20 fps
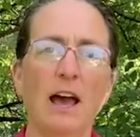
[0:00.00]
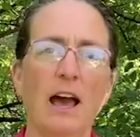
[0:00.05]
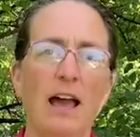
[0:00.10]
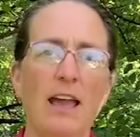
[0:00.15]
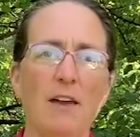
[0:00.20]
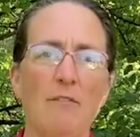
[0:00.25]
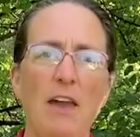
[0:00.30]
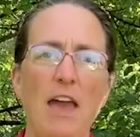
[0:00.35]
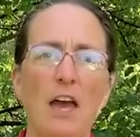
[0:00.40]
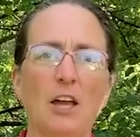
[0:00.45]
I
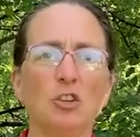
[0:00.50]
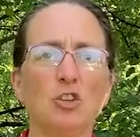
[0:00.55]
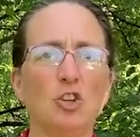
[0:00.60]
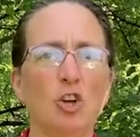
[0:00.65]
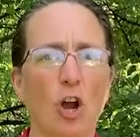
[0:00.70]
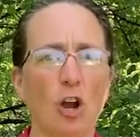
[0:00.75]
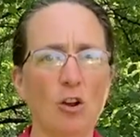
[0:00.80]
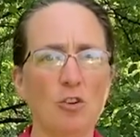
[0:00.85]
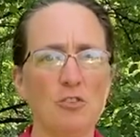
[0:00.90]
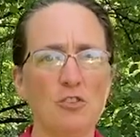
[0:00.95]
have had
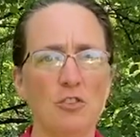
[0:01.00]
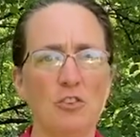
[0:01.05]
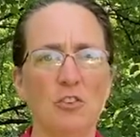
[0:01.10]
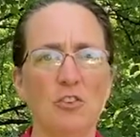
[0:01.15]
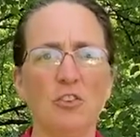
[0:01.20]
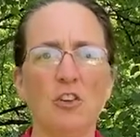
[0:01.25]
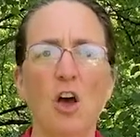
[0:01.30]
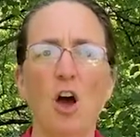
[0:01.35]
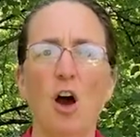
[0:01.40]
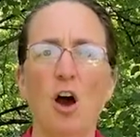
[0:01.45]

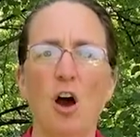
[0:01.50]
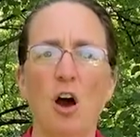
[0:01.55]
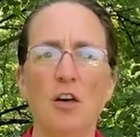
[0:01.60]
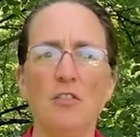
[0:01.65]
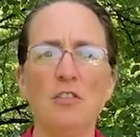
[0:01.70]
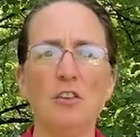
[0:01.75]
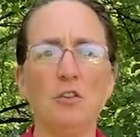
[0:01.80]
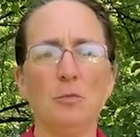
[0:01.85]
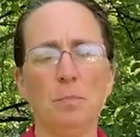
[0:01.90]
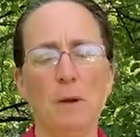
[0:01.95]
gardens
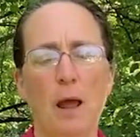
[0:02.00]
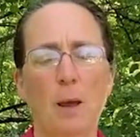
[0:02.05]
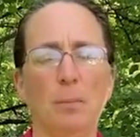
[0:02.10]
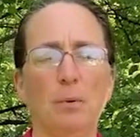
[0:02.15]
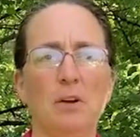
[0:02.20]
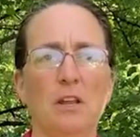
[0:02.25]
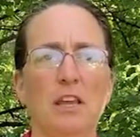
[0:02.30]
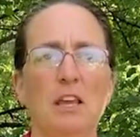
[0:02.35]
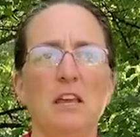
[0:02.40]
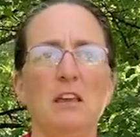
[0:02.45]
on this
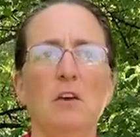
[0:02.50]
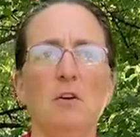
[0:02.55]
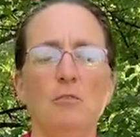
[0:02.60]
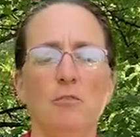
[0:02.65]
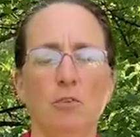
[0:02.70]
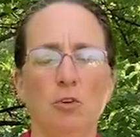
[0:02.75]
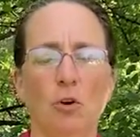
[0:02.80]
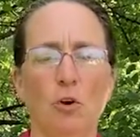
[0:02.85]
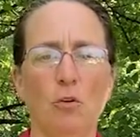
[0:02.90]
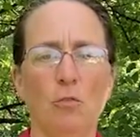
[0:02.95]
property
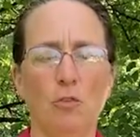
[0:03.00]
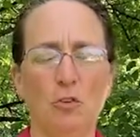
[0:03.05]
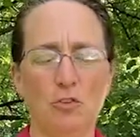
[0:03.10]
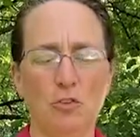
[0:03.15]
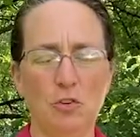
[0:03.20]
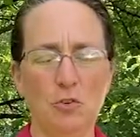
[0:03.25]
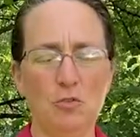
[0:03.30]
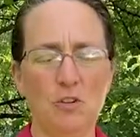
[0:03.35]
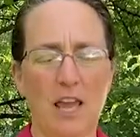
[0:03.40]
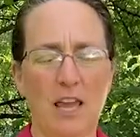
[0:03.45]
for over
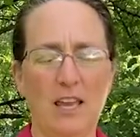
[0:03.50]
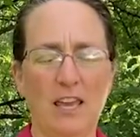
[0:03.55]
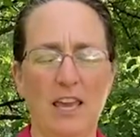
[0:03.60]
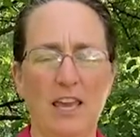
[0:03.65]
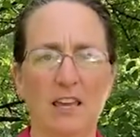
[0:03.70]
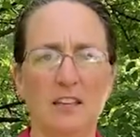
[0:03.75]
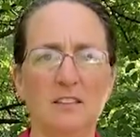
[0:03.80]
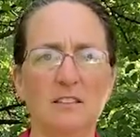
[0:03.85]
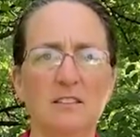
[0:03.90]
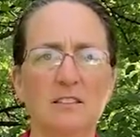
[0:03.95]
two
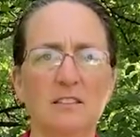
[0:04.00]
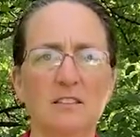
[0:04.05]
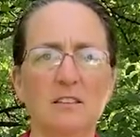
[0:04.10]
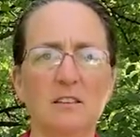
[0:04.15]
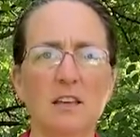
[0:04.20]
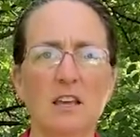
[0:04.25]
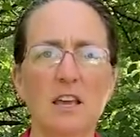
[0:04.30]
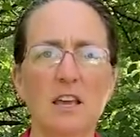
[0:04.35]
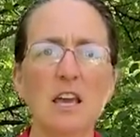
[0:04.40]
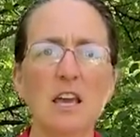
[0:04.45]
decades.
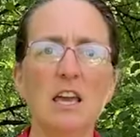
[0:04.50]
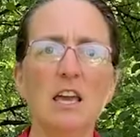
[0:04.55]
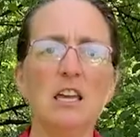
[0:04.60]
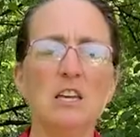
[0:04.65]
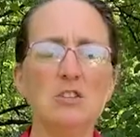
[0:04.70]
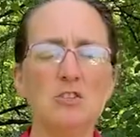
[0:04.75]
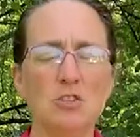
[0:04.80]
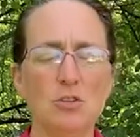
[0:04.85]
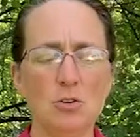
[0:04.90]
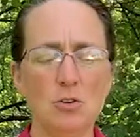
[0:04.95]

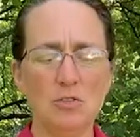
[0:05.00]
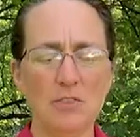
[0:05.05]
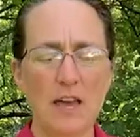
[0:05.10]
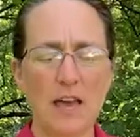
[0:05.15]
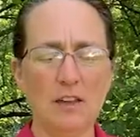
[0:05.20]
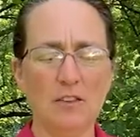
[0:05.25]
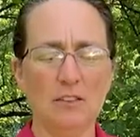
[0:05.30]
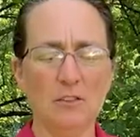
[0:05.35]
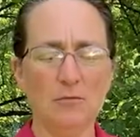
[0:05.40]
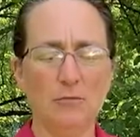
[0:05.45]
In
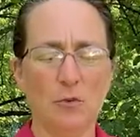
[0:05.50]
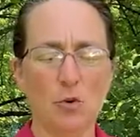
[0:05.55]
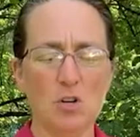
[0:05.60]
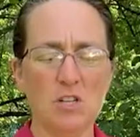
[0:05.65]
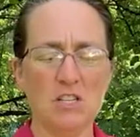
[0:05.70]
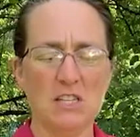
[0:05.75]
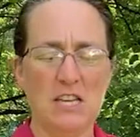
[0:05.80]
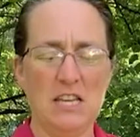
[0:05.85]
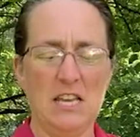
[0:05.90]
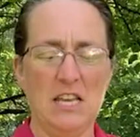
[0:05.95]

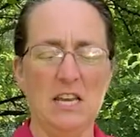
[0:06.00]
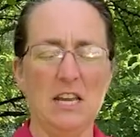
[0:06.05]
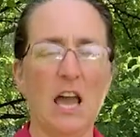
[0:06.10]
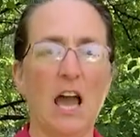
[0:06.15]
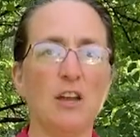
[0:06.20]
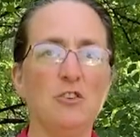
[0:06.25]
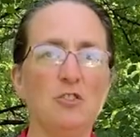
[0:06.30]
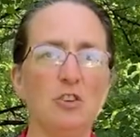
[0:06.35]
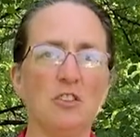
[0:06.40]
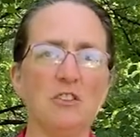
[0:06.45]
2014,
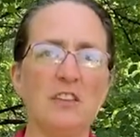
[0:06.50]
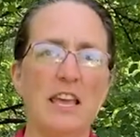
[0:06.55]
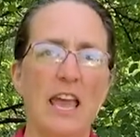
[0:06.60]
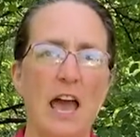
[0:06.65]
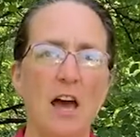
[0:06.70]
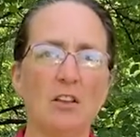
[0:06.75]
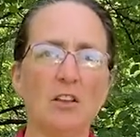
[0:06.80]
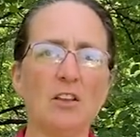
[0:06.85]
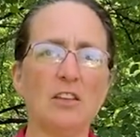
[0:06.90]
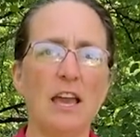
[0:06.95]
I took the
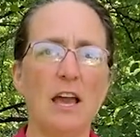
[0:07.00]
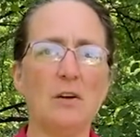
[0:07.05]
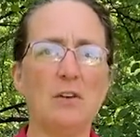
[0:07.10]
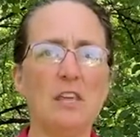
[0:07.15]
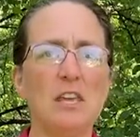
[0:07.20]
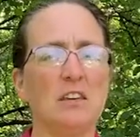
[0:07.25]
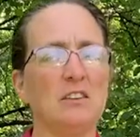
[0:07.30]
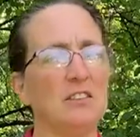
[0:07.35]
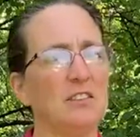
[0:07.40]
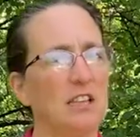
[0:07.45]
Allen
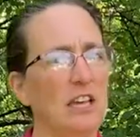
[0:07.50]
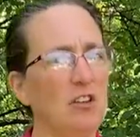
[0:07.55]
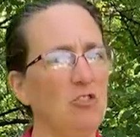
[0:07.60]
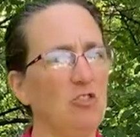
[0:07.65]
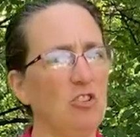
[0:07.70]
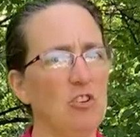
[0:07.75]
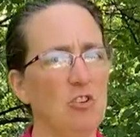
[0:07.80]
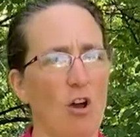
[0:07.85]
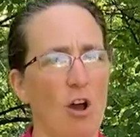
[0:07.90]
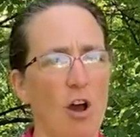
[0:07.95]
County
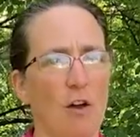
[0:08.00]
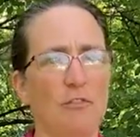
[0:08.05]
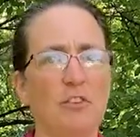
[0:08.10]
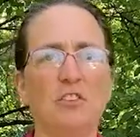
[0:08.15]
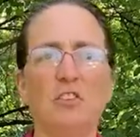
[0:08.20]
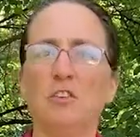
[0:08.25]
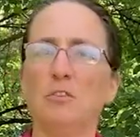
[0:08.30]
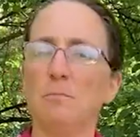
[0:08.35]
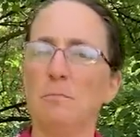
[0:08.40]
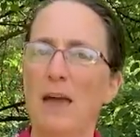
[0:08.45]
Extension
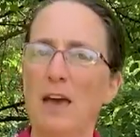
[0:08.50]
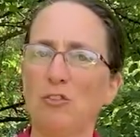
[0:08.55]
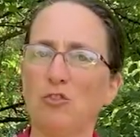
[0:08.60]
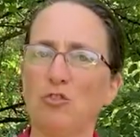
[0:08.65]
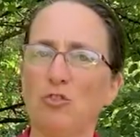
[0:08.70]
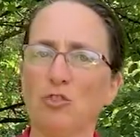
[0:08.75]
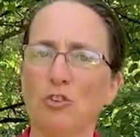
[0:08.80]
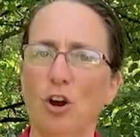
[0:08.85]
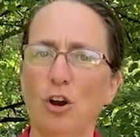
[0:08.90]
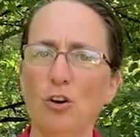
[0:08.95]
Office's
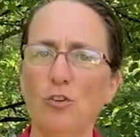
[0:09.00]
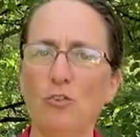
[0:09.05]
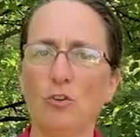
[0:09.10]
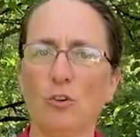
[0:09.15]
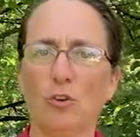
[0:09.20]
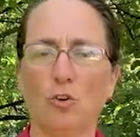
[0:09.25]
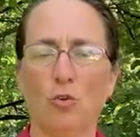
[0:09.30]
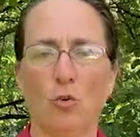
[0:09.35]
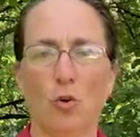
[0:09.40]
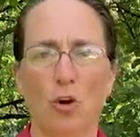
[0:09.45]
Master
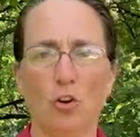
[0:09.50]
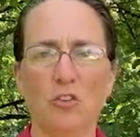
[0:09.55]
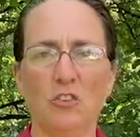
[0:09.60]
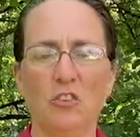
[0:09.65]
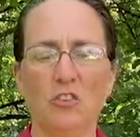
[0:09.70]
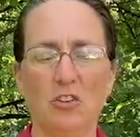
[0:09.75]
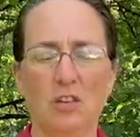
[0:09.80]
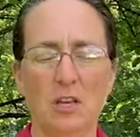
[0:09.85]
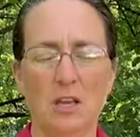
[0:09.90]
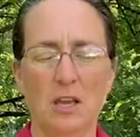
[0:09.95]
Gardener
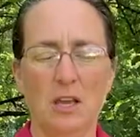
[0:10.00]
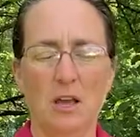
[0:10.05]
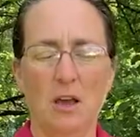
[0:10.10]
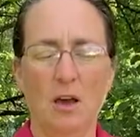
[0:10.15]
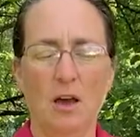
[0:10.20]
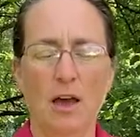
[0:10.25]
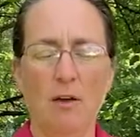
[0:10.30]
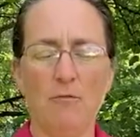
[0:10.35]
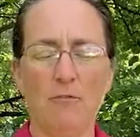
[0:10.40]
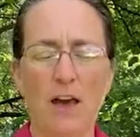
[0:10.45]
course,
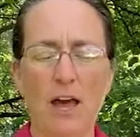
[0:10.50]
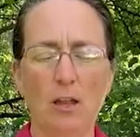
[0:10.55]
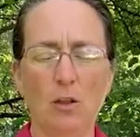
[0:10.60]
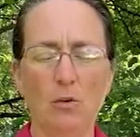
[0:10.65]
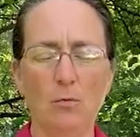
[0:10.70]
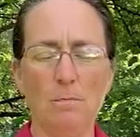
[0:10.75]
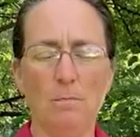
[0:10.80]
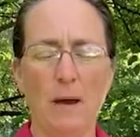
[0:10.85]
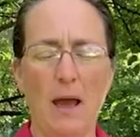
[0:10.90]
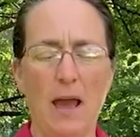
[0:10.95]

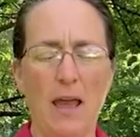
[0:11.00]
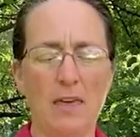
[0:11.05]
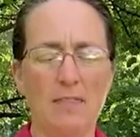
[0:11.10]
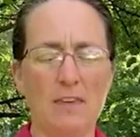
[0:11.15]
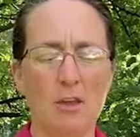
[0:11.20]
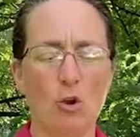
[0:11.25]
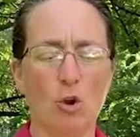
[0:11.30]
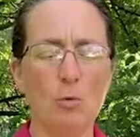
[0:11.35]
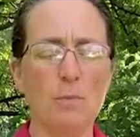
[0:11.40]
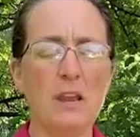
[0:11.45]
followed by
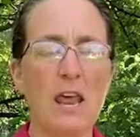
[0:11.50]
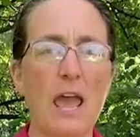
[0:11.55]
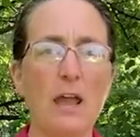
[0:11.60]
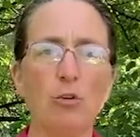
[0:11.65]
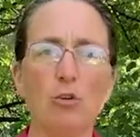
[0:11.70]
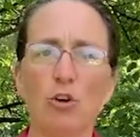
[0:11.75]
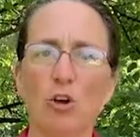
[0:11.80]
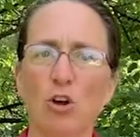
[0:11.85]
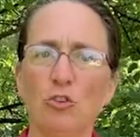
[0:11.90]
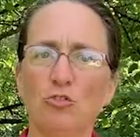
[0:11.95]
the Urban
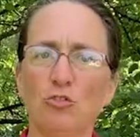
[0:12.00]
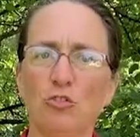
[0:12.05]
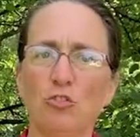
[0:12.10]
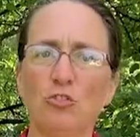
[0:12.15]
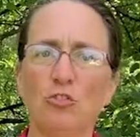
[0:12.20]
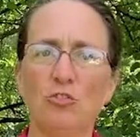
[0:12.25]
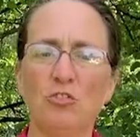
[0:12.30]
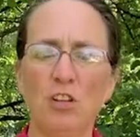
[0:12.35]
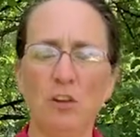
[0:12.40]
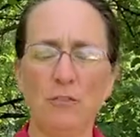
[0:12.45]
Agriculture
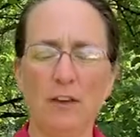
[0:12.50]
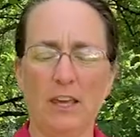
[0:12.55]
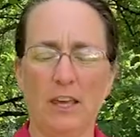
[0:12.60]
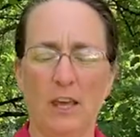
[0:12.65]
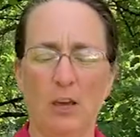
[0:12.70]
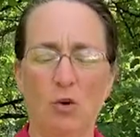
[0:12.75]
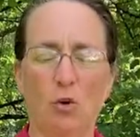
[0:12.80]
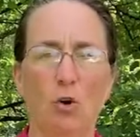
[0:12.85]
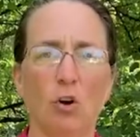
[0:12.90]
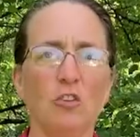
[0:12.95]

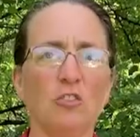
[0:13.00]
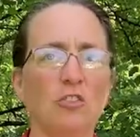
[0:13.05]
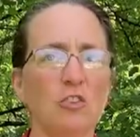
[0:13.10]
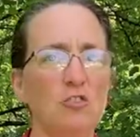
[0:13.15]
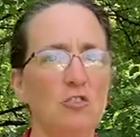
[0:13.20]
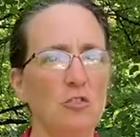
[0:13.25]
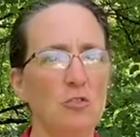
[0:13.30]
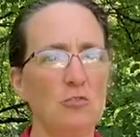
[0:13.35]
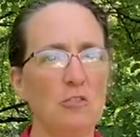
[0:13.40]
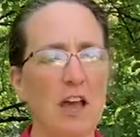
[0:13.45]
Certificate course
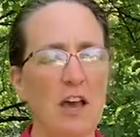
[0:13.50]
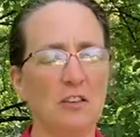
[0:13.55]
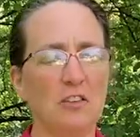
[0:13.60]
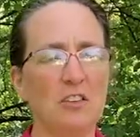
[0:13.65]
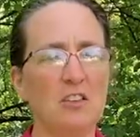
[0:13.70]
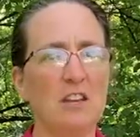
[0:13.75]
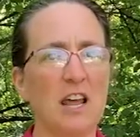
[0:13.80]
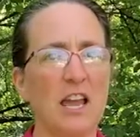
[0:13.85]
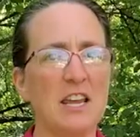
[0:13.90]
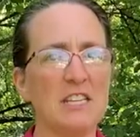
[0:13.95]
in
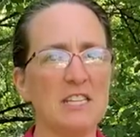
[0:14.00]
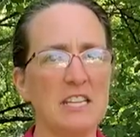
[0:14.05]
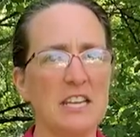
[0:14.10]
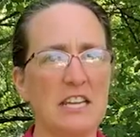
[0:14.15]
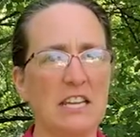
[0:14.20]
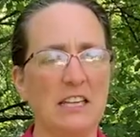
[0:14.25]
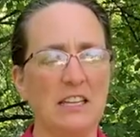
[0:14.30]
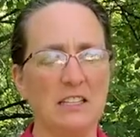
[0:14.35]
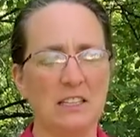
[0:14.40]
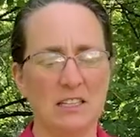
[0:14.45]

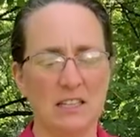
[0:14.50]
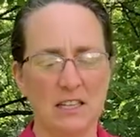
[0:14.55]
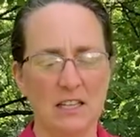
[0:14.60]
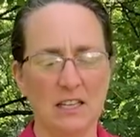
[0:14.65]
2019.